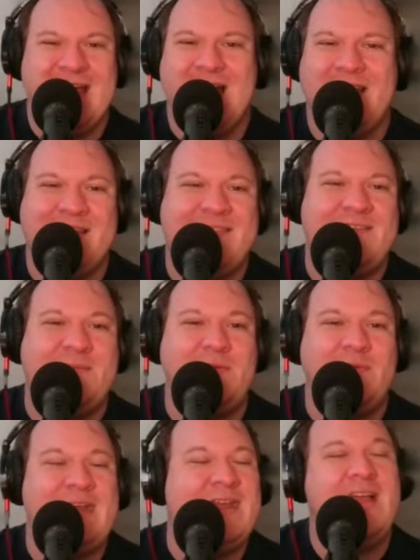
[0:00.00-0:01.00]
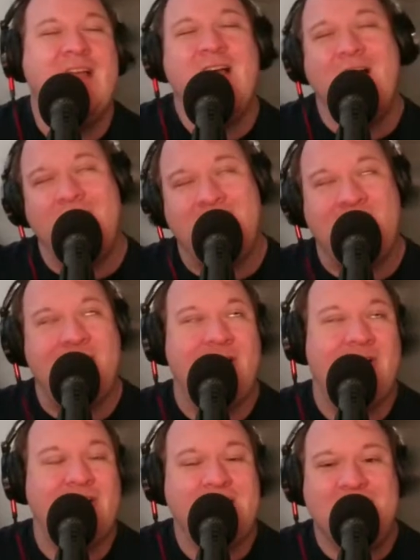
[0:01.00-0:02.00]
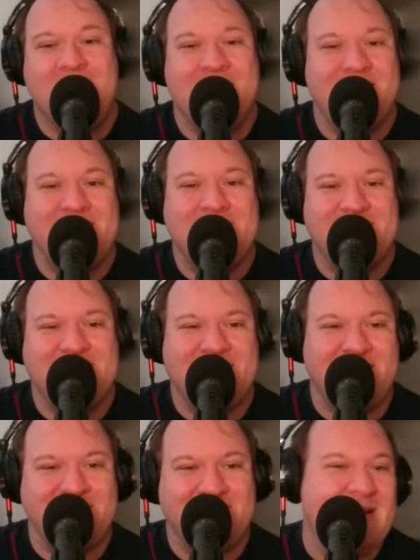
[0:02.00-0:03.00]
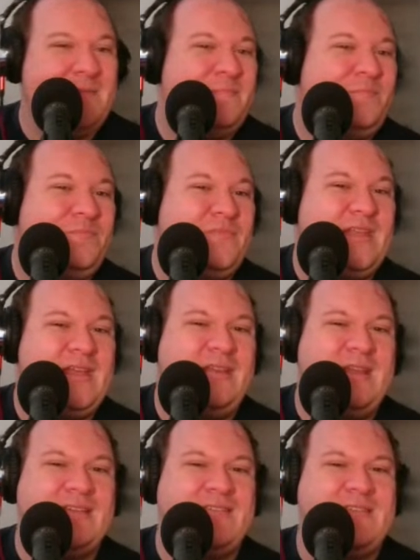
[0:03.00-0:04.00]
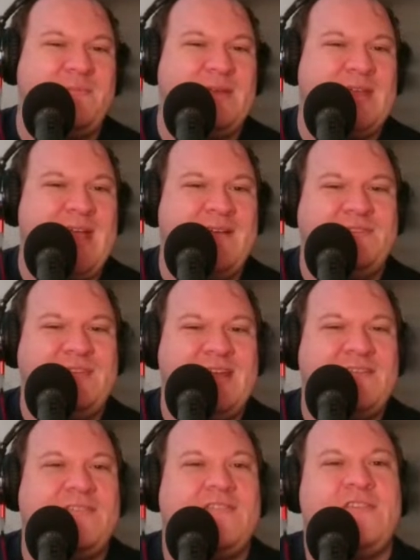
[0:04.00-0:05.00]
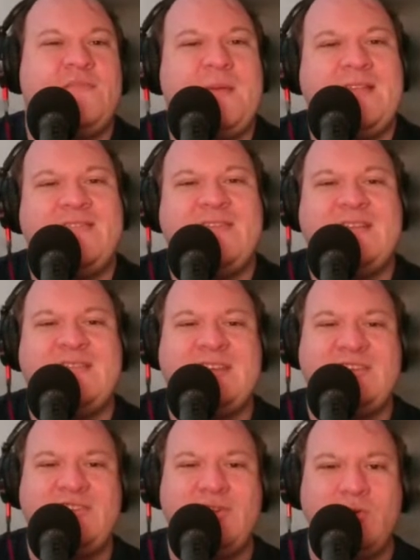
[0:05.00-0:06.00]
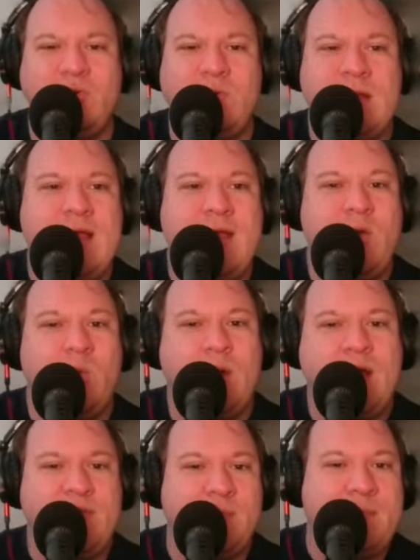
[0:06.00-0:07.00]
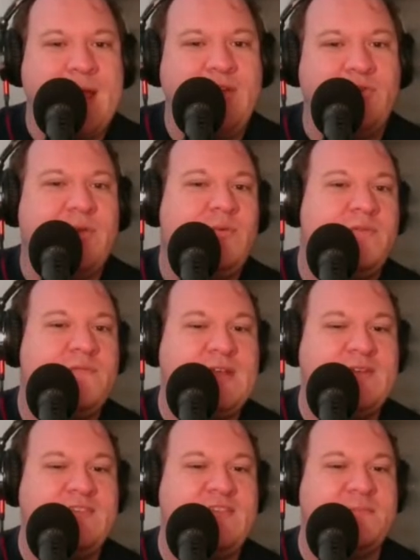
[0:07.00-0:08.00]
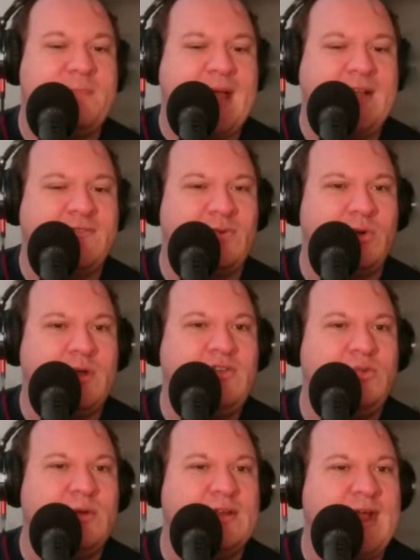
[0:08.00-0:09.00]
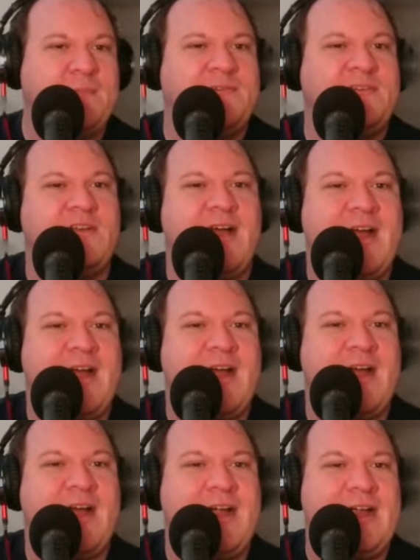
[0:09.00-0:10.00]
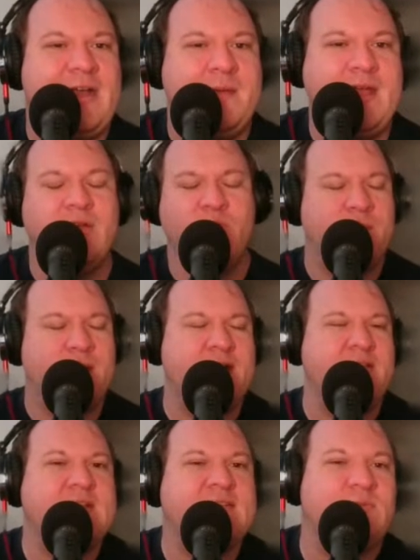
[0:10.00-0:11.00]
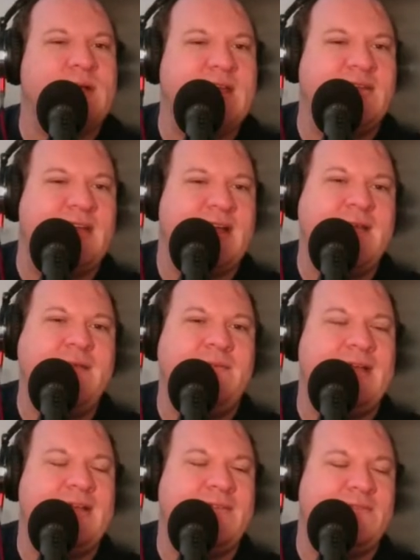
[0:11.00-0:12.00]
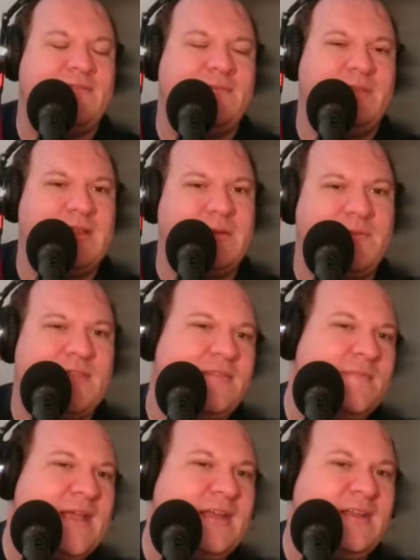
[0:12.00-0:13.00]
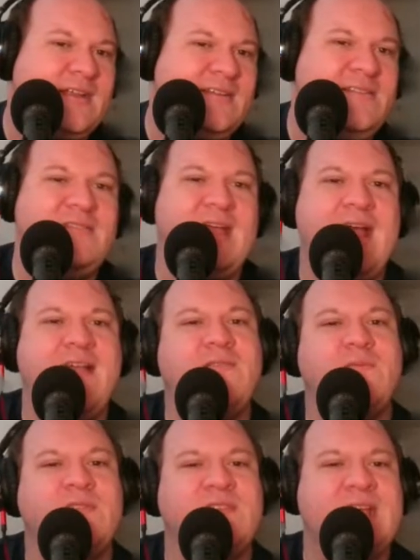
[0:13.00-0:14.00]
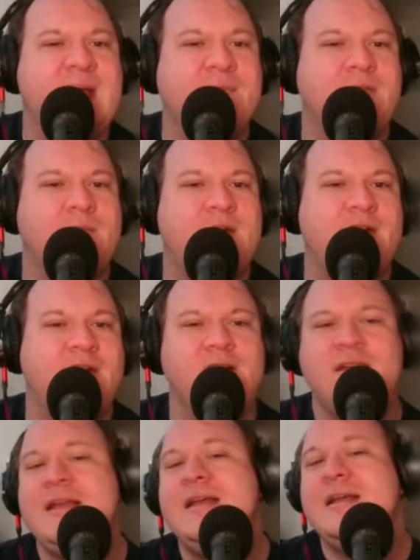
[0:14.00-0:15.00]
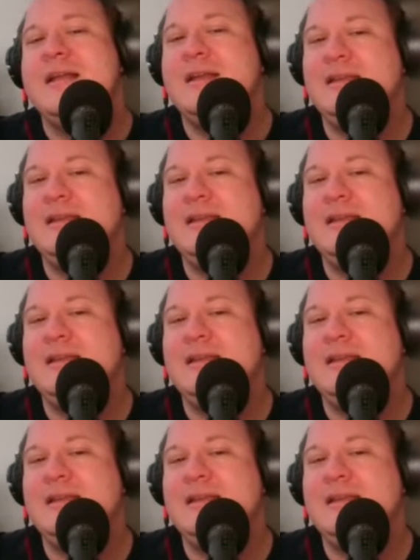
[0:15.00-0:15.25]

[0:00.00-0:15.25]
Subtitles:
Unless you've been reading all of these issues. Then next up we have Tales of Suspense 62, where the Mandarin reveals his backstory to a captured Iron Man who barely gets away in time as dealing with his machinations, as we see Captain America